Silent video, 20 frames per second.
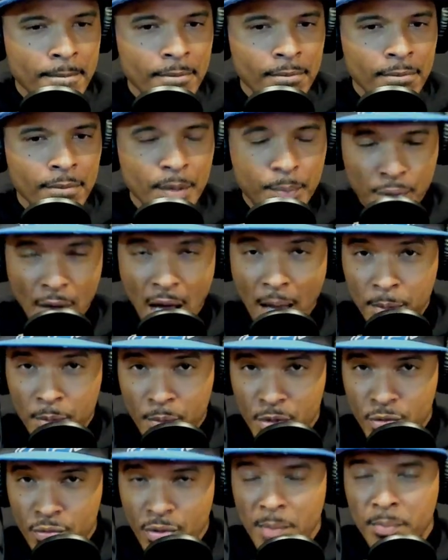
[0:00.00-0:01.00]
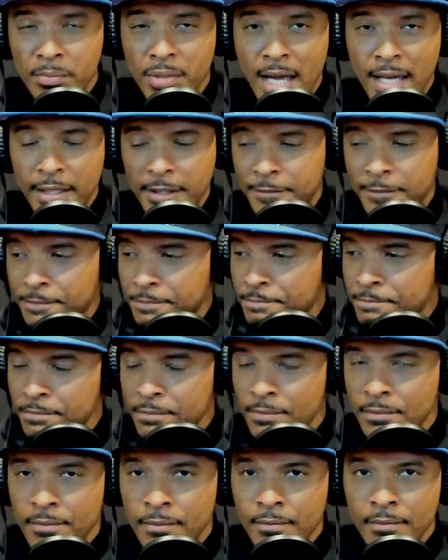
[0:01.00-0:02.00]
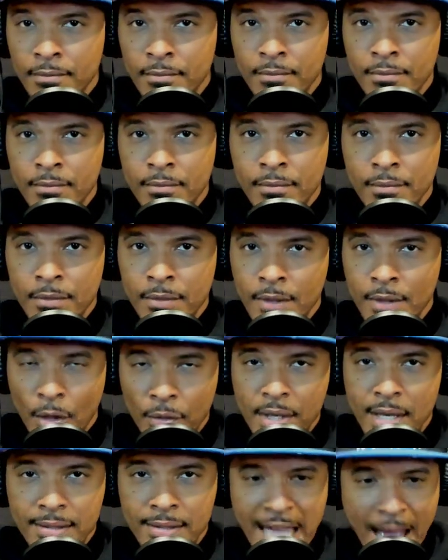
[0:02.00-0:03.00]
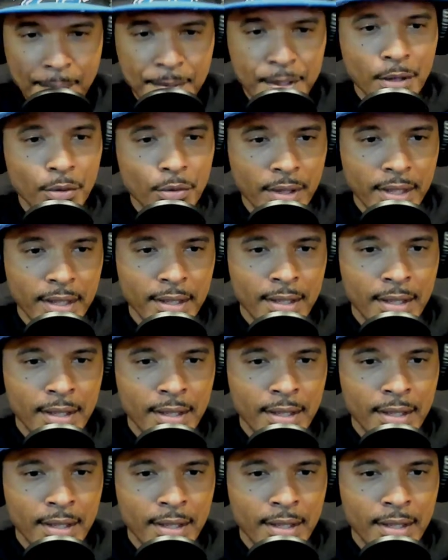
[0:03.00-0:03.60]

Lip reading: Oh, yes, absolutely.